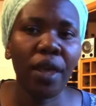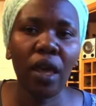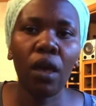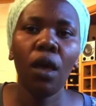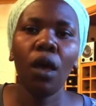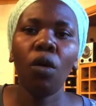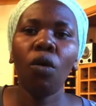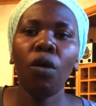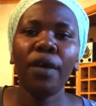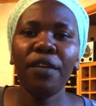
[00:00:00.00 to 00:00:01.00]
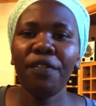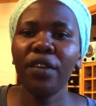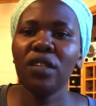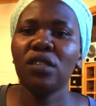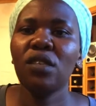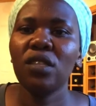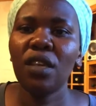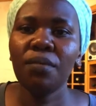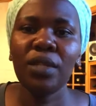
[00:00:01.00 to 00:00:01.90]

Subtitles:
her, or if it's the same